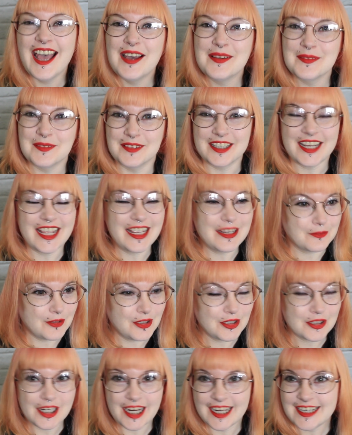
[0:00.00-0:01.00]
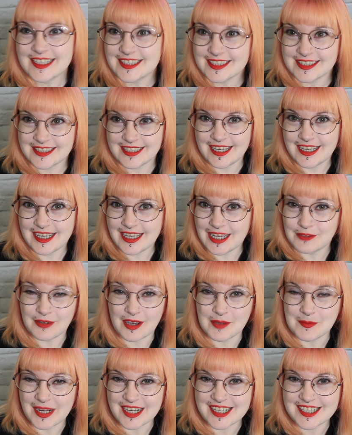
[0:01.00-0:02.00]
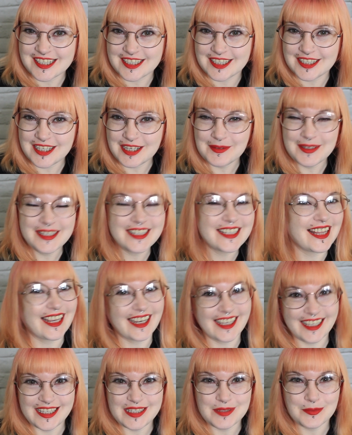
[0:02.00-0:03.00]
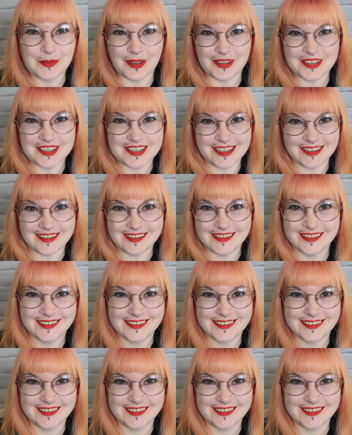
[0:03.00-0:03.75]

but if you'd like to see if I manage to do it, then keep watching.